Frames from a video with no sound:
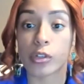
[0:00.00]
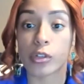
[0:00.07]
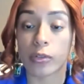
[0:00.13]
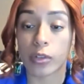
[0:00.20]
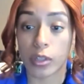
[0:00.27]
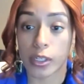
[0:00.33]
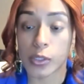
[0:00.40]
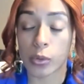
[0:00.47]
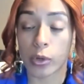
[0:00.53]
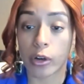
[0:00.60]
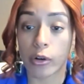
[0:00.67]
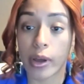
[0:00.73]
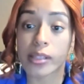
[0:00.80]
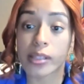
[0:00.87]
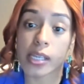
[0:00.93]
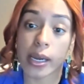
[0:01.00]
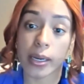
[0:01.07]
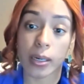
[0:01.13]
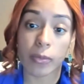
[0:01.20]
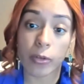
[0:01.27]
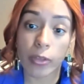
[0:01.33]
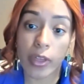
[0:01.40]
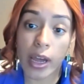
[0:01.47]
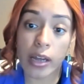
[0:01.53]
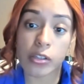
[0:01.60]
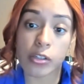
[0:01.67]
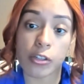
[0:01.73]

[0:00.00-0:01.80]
So if you guys want to go ahead and sign up for that,